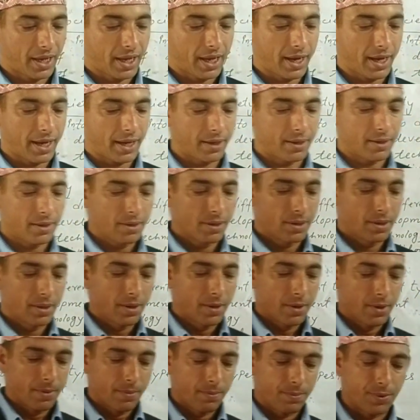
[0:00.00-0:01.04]
and
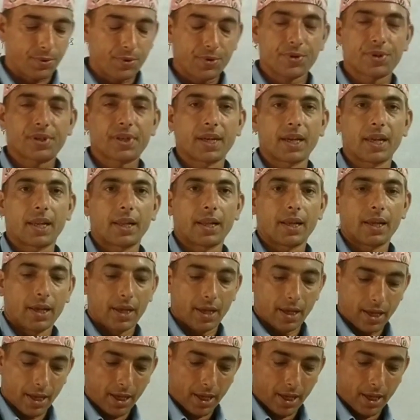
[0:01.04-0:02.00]
brutal